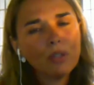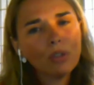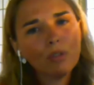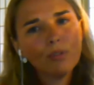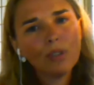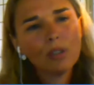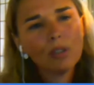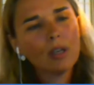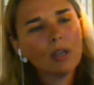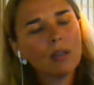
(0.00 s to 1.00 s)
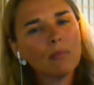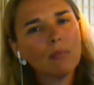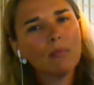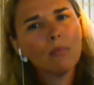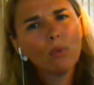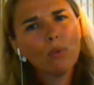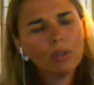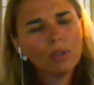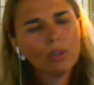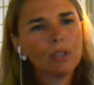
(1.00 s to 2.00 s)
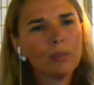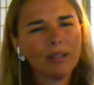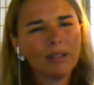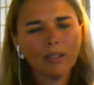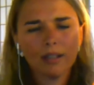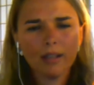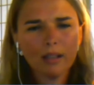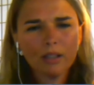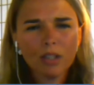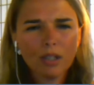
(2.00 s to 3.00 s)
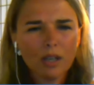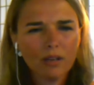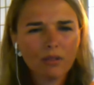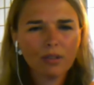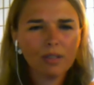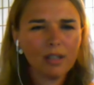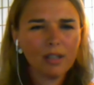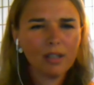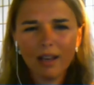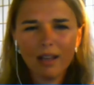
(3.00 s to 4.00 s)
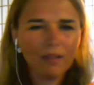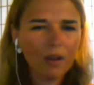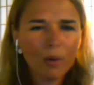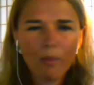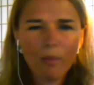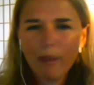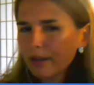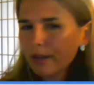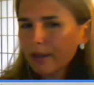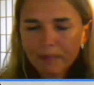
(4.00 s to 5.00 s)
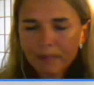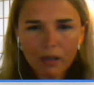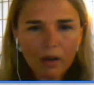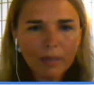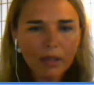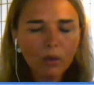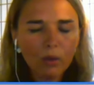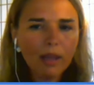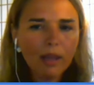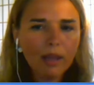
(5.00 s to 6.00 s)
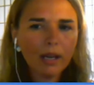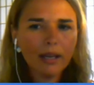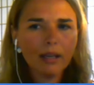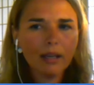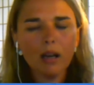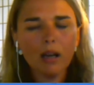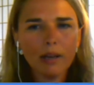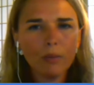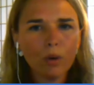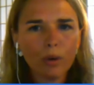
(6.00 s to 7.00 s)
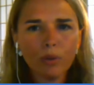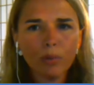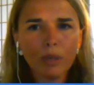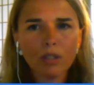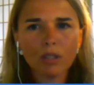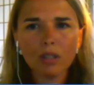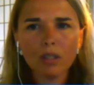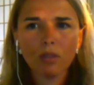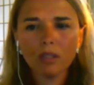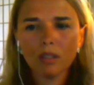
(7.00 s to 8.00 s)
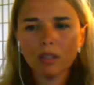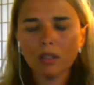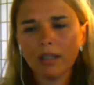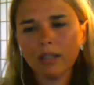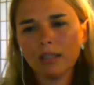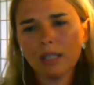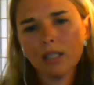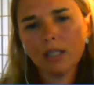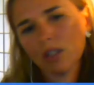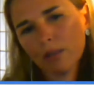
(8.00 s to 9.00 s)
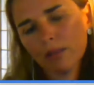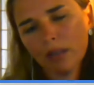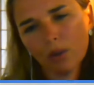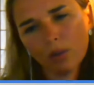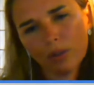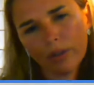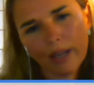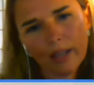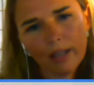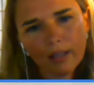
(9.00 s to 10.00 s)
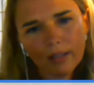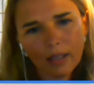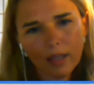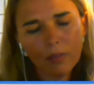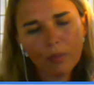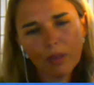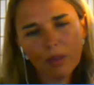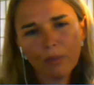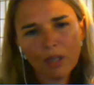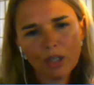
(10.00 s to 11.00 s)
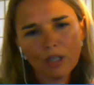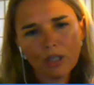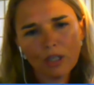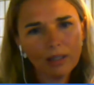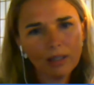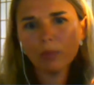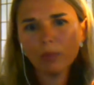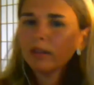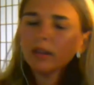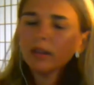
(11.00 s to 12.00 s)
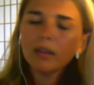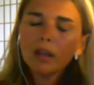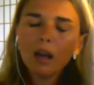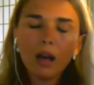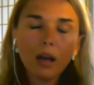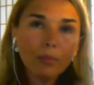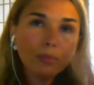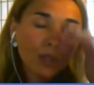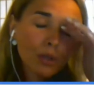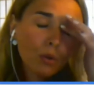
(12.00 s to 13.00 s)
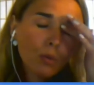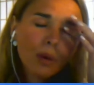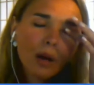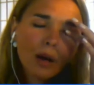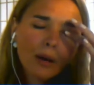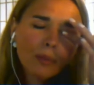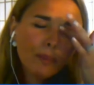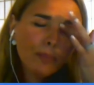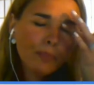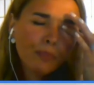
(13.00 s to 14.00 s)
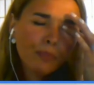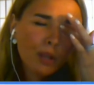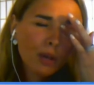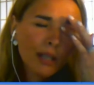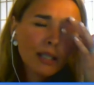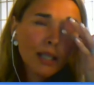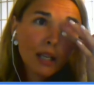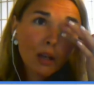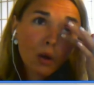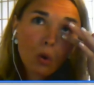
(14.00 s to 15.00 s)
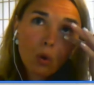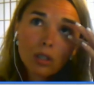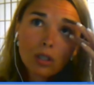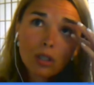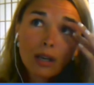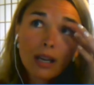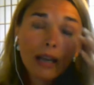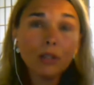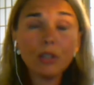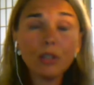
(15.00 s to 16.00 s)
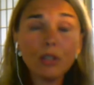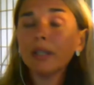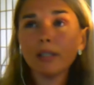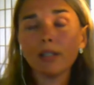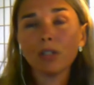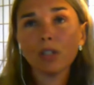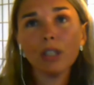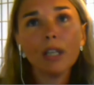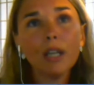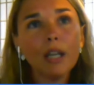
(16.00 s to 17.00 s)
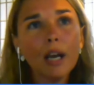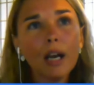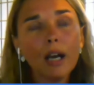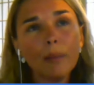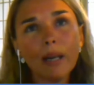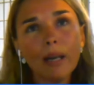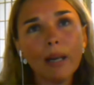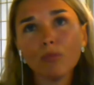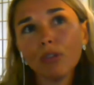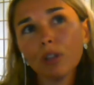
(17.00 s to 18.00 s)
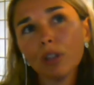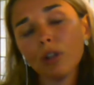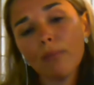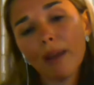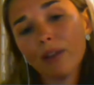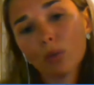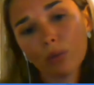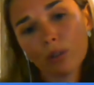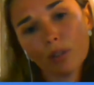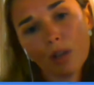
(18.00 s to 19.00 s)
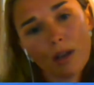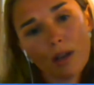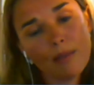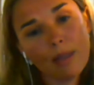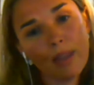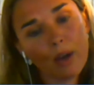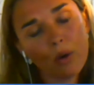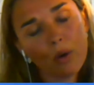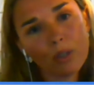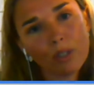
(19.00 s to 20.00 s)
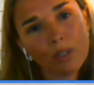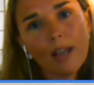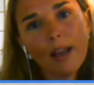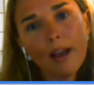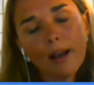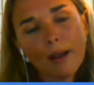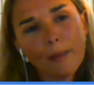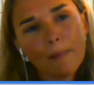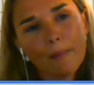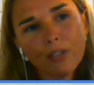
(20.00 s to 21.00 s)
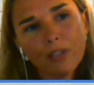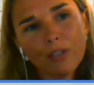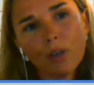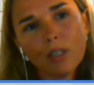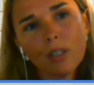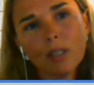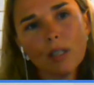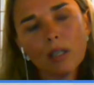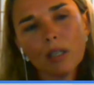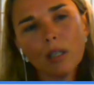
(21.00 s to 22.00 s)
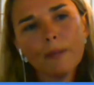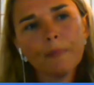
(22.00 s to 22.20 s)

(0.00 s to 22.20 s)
nervous, um, more so just about the technology and not understanding how to even go about it. You know, I mean, the way that I, I work with patients is really to kind of teach them and hold their hand and give them the information and let them run with it. Um, so, um, you know, I had taken a course on how to do it essentially, um, and had some really good mentors um, in that course. Um, as far as the,